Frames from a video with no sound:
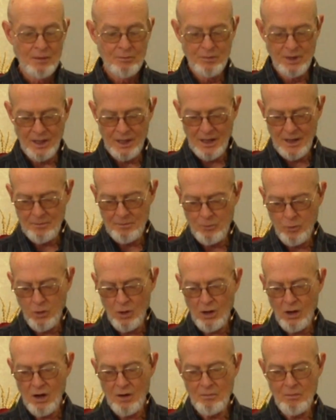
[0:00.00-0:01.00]
but uh,
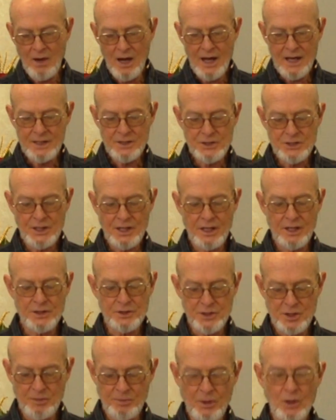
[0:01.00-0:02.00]
what our mindset
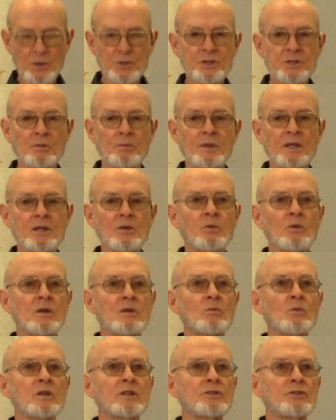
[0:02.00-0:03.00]
is supposed to be
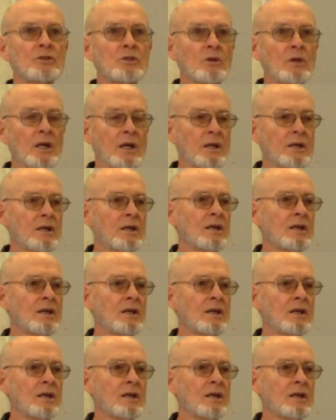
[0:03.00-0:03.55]
when we do it.